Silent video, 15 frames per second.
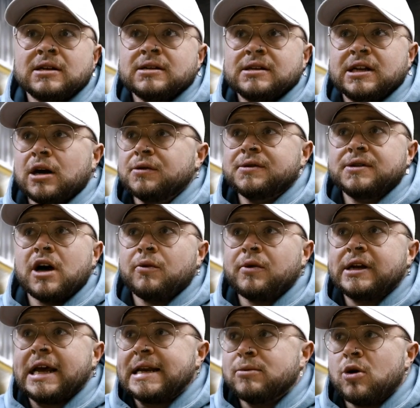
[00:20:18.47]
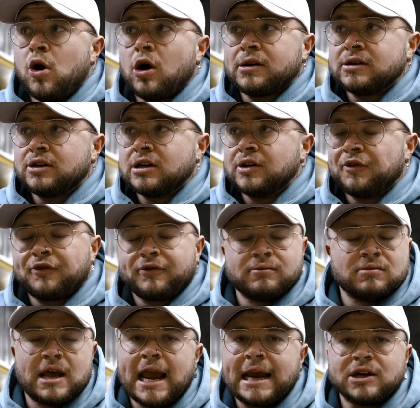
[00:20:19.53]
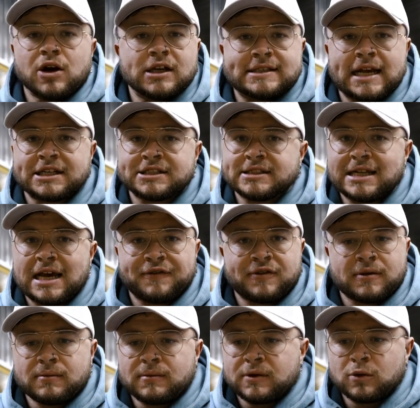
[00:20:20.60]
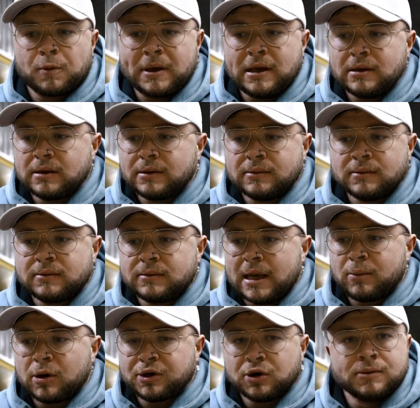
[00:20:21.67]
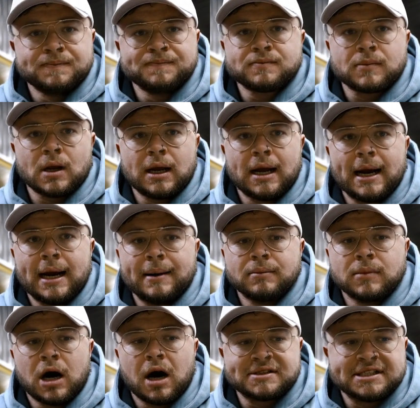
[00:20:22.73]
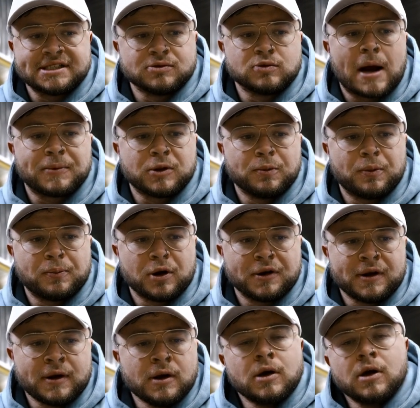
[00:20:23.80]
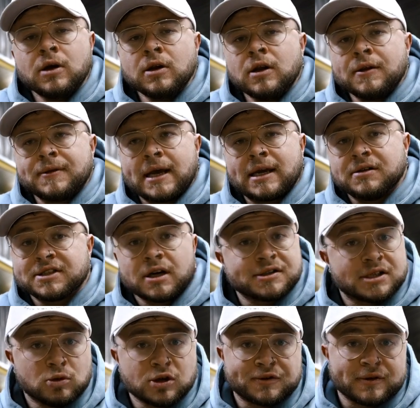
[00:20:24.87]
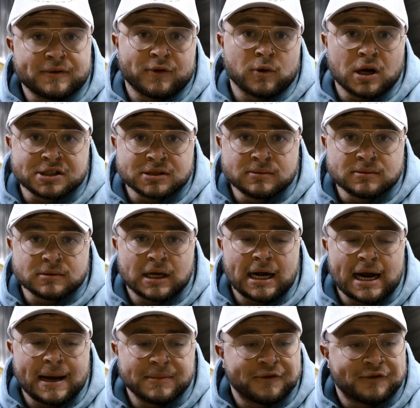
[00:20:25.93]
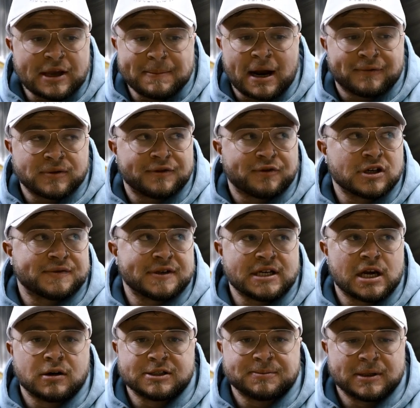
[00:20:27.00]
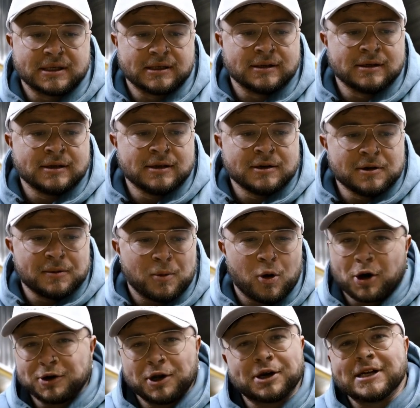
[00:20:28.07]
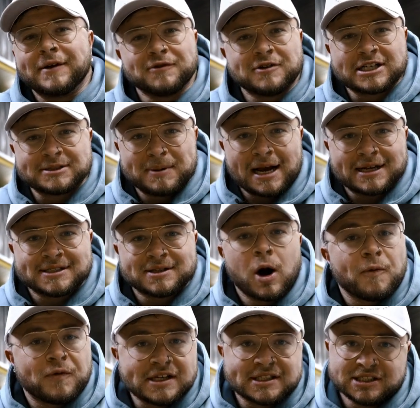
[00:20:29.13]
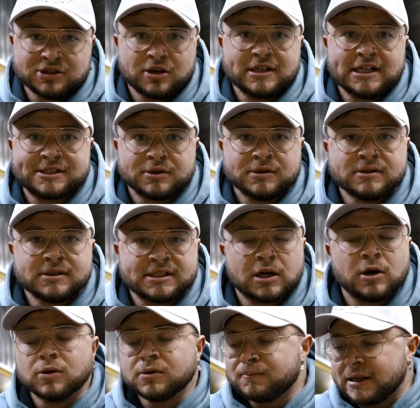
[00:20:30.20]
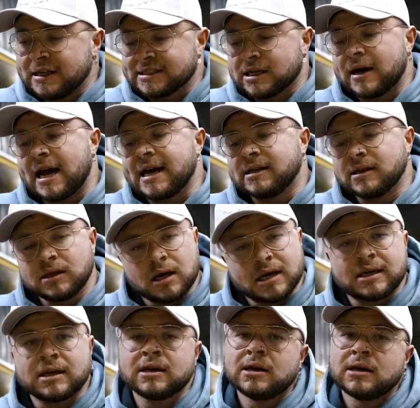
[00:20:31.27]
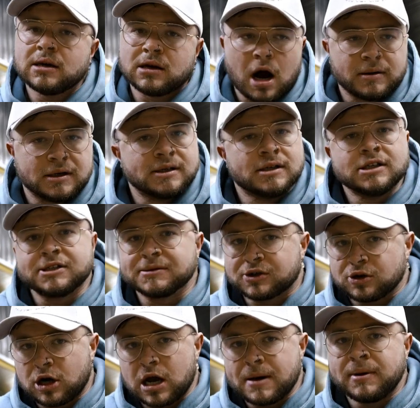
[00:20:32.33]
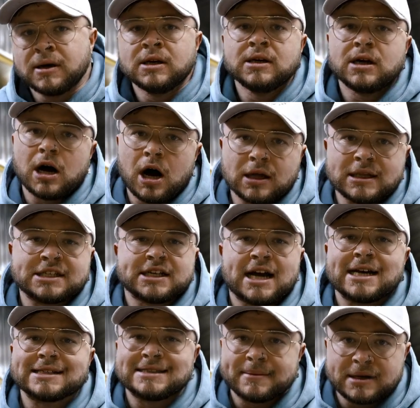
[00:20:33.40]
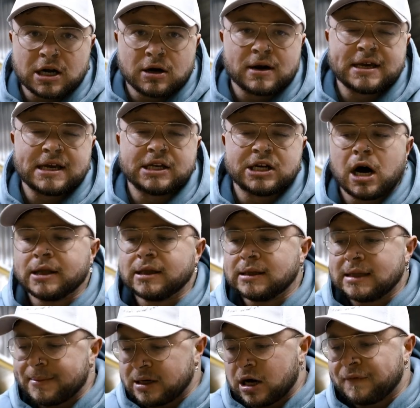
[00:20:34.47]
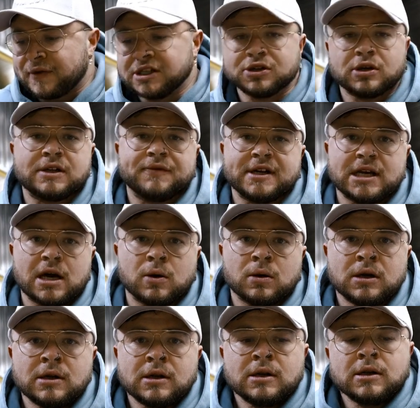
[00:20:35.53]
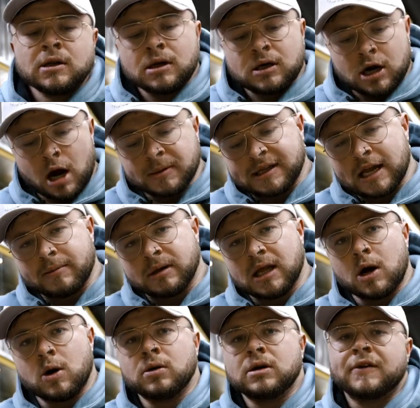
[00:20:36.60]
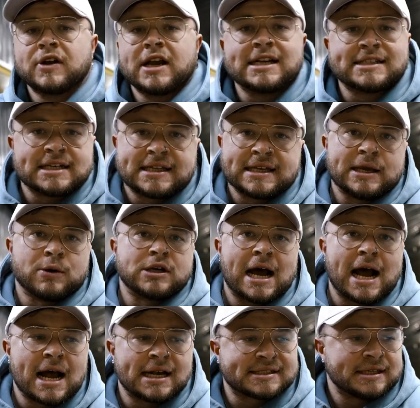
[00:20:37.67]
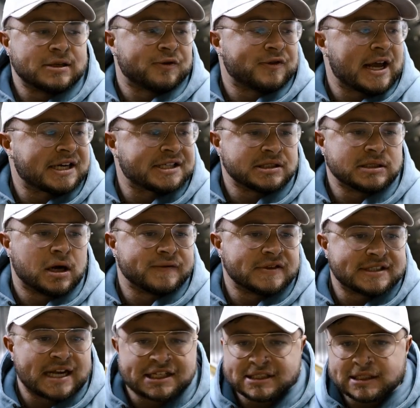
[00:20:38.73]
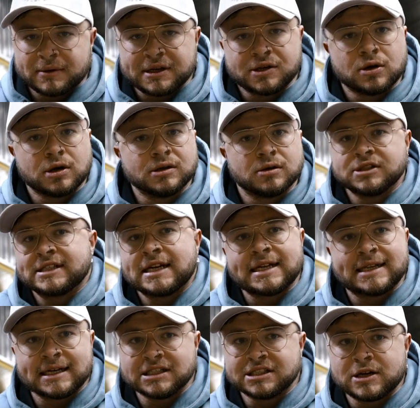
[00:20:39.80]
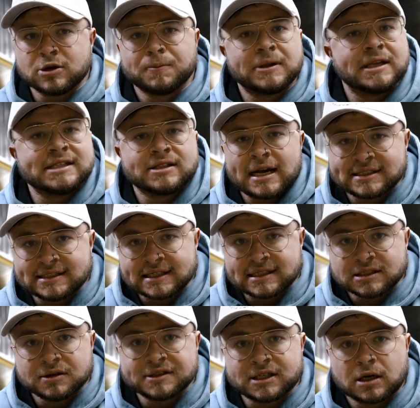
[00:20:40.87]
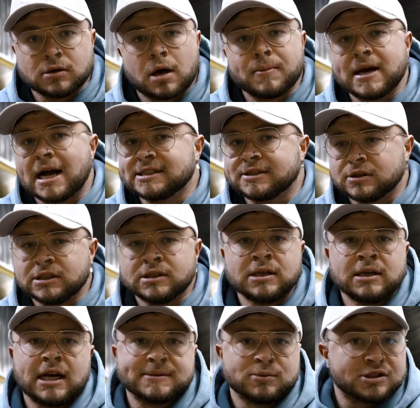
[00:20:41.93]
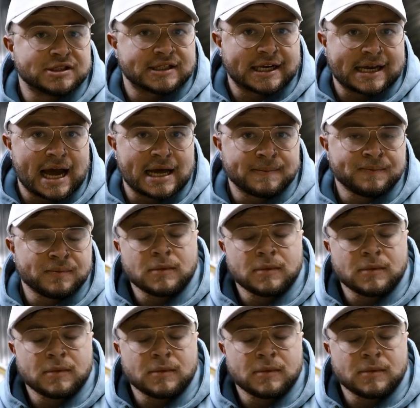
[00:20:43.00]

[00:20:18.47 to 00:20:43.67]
You know, not really any more than kind of eight, nine sessions left to repeat, and then we're done. Um, season wrapped up. But thank you so, so much for watching. Uh, the feedback from the first video has been more than I could ever expect. So hopefully, you enjoyed this one. So please go ahead, like, comment, subscribe, all that jazz. Let me know how you get on. Let me know if you enjoyed the video. Comment down below if there is anything you want to ask in reflection of the session that we've done or just anything in general. Please don't hesitate to do so. I'll be answering as much as I can